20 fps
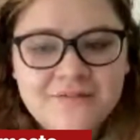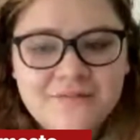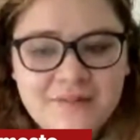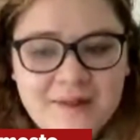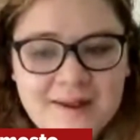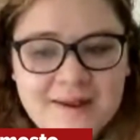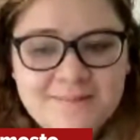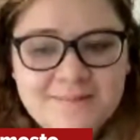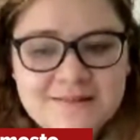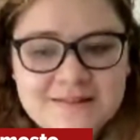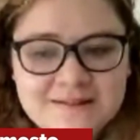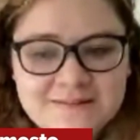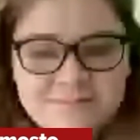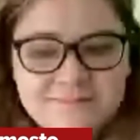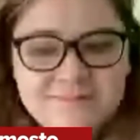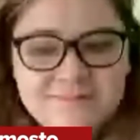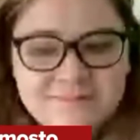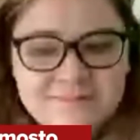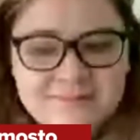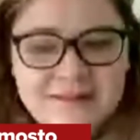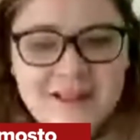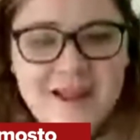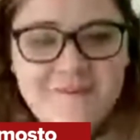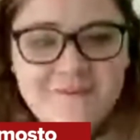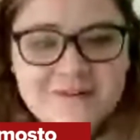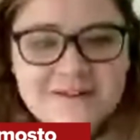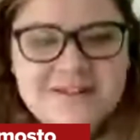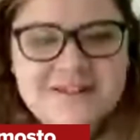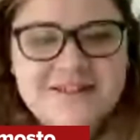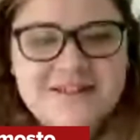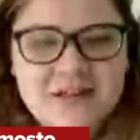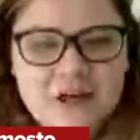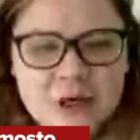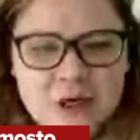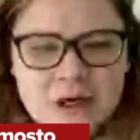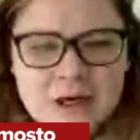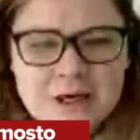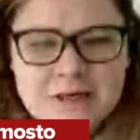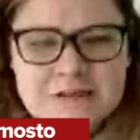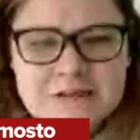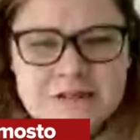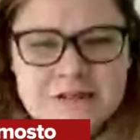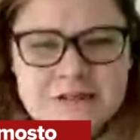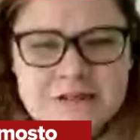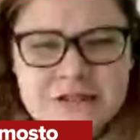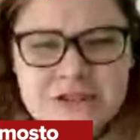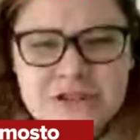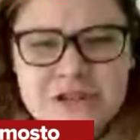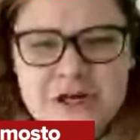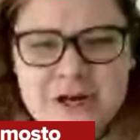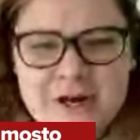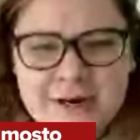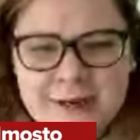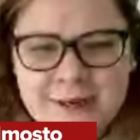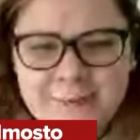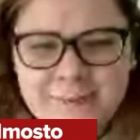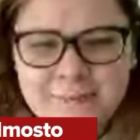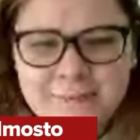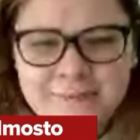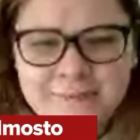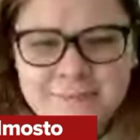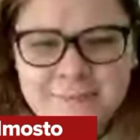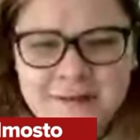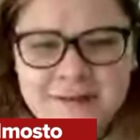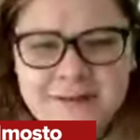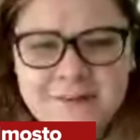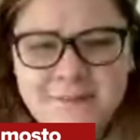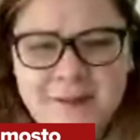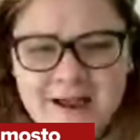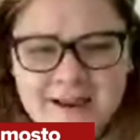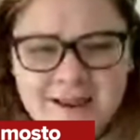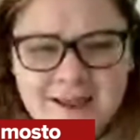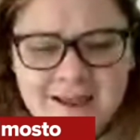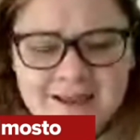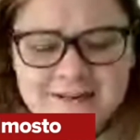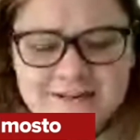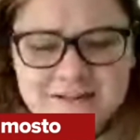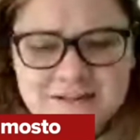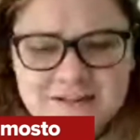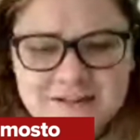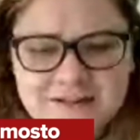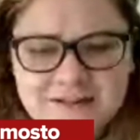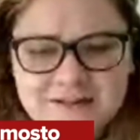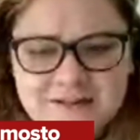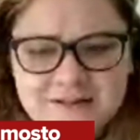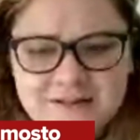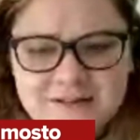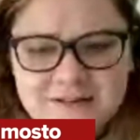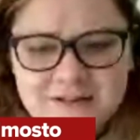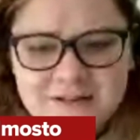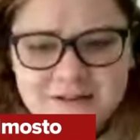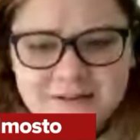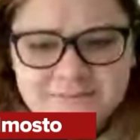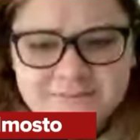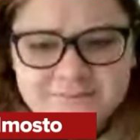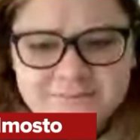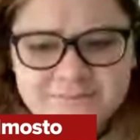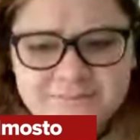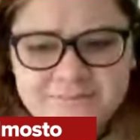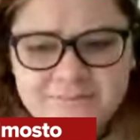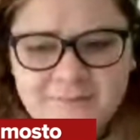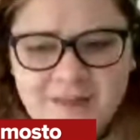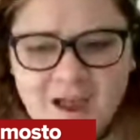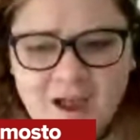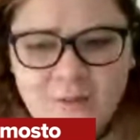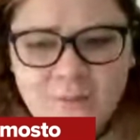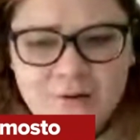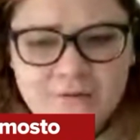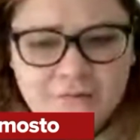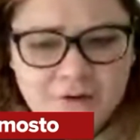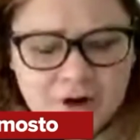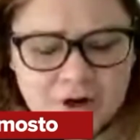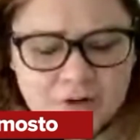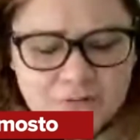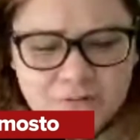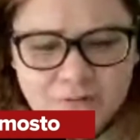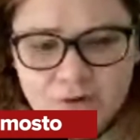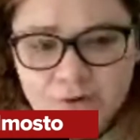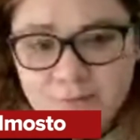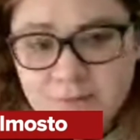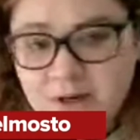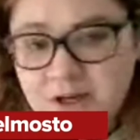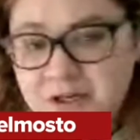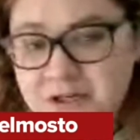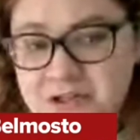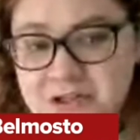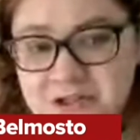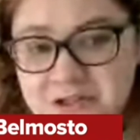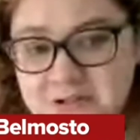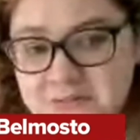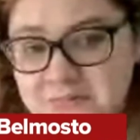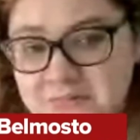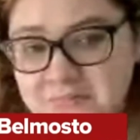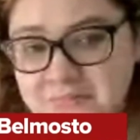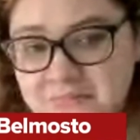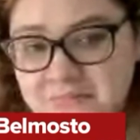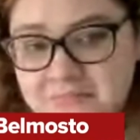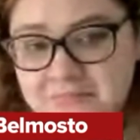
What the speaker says: The Flames, they have a serious jam in the back end. We've heard rumors